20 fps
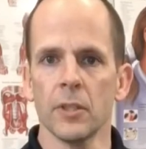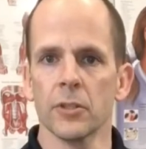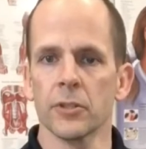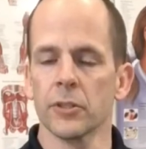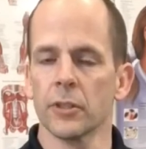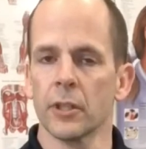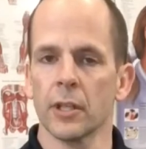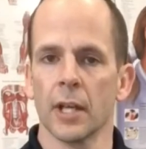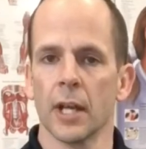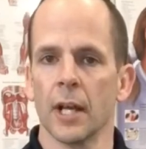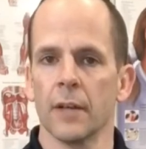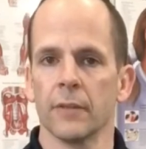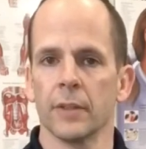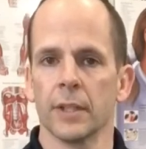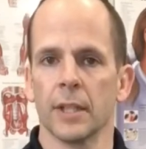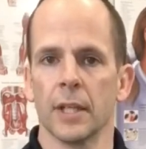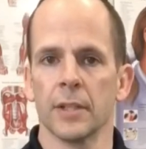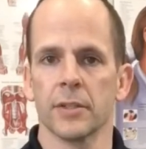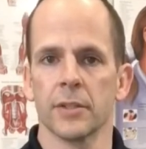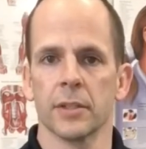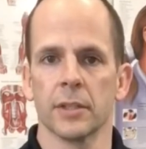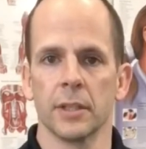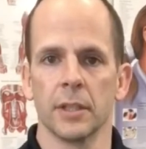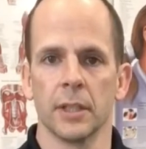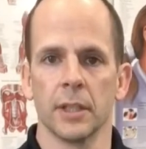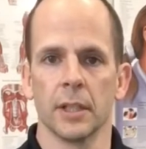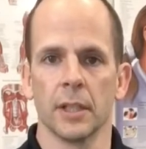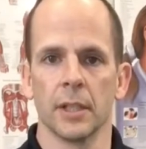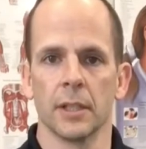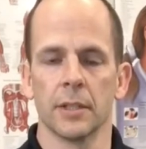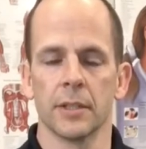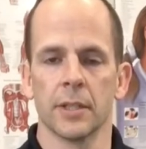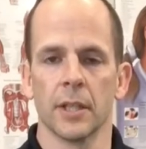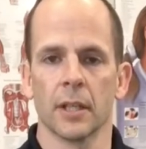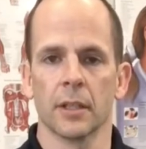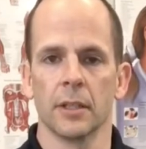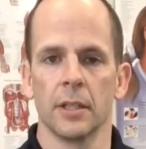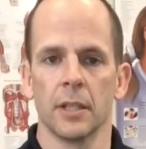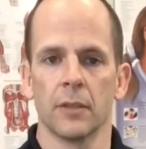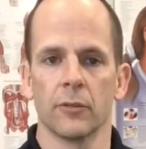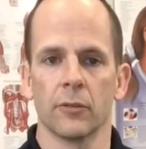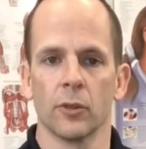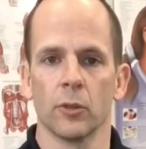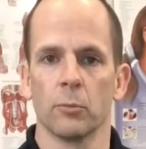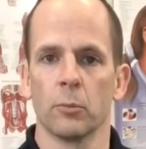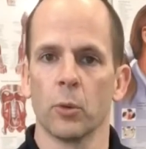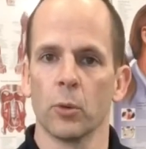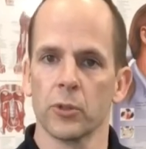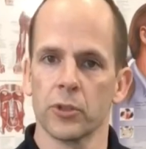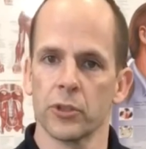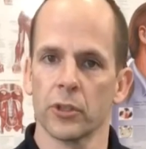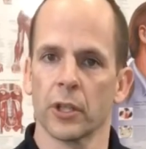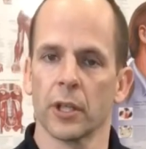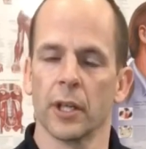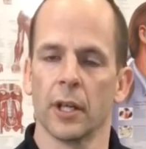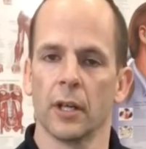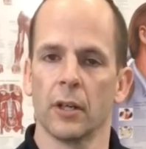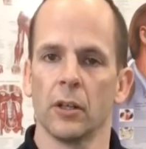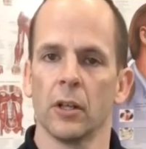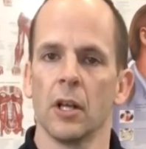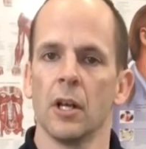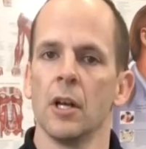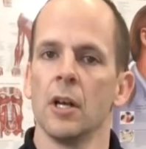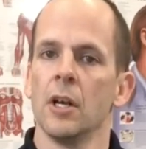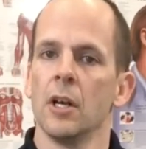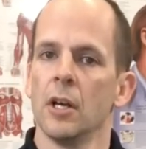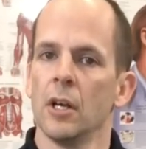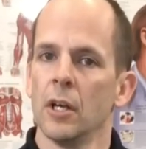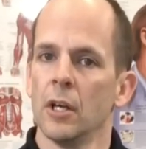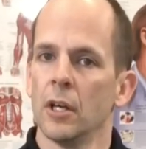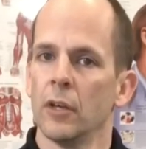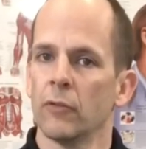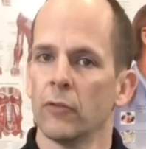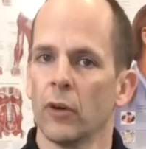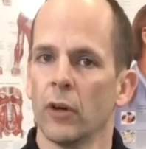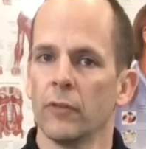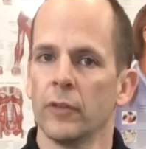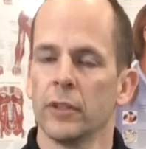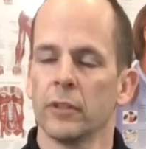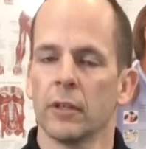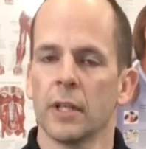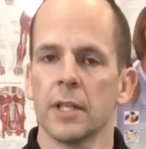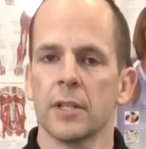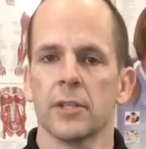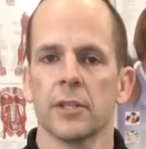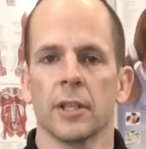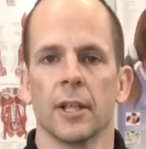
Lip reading: So there you have it. That's the technique for the posterior canal involving the right